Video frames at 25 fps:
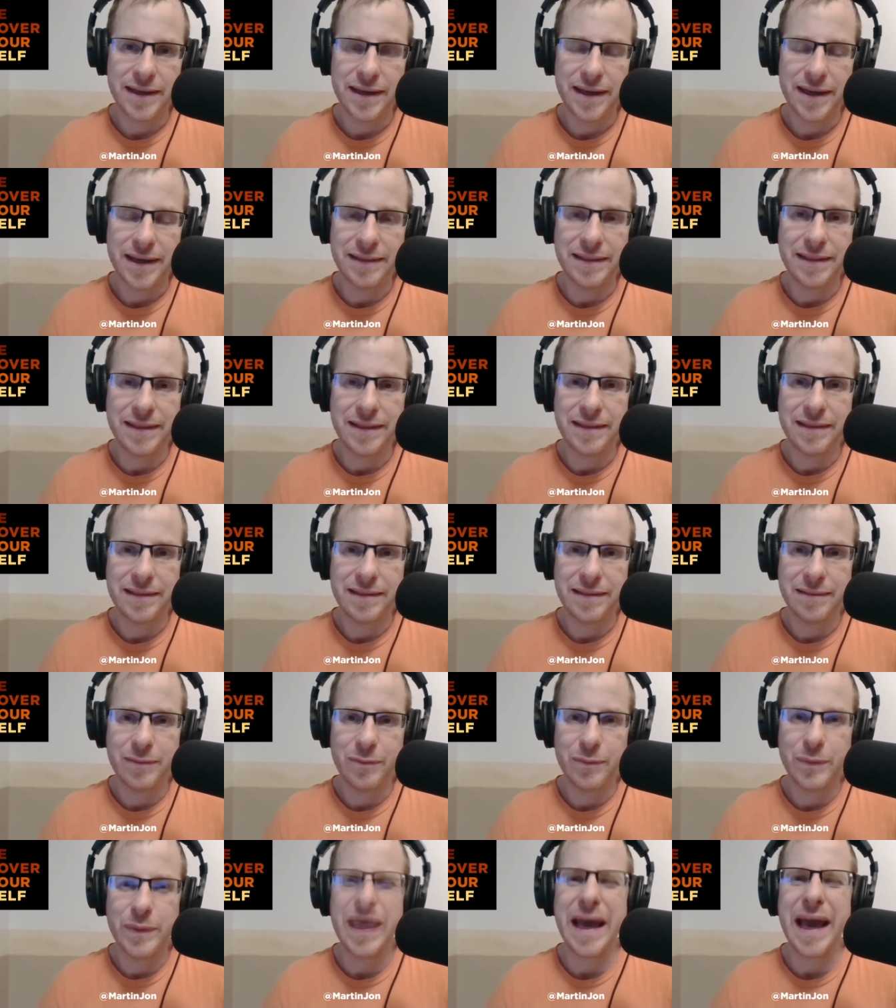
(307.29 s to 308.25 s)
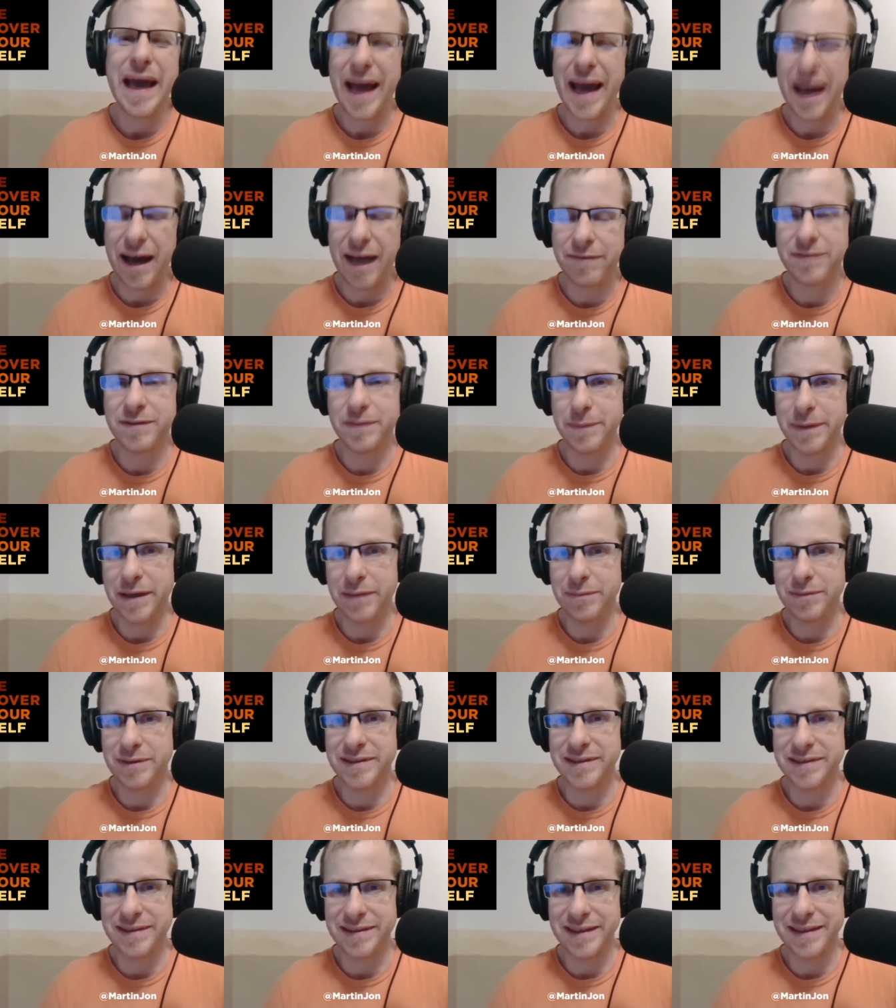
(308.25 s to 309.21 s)
And we have to be
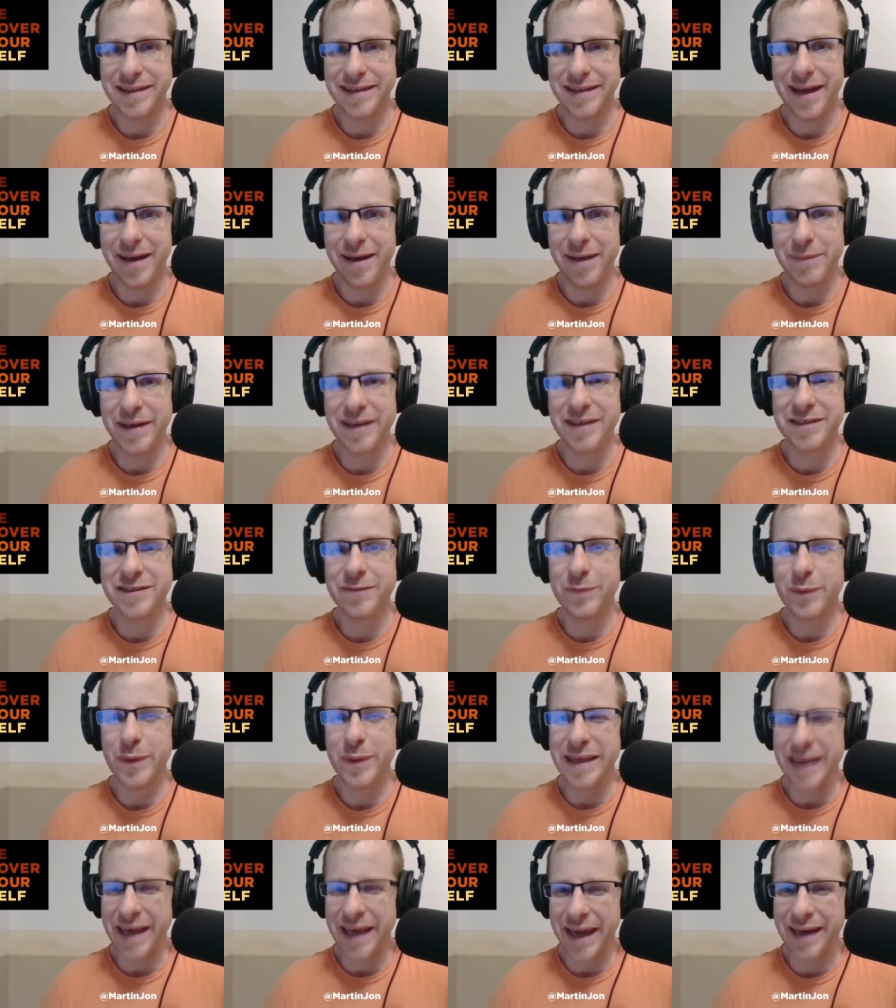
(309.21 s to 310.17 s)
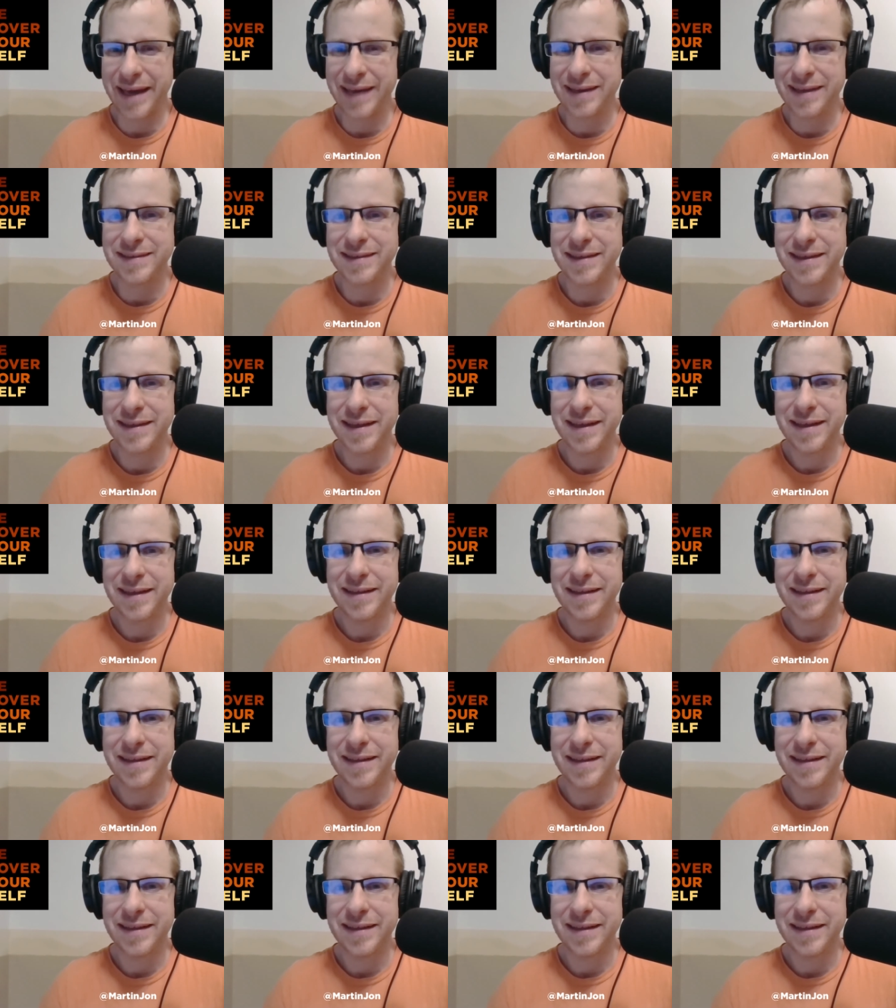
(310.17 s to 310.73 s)
able to see that, because if we can't,